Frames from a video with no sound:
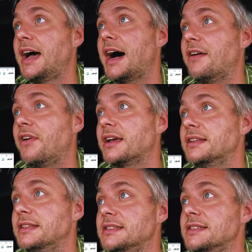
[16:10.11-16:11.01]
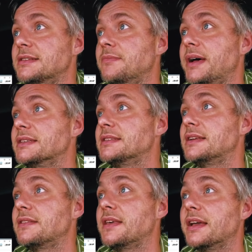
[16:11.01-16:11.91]
I reckon this is the best
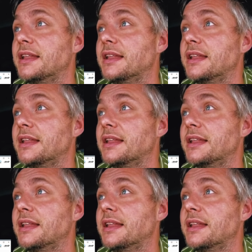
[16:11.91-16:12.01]
thing.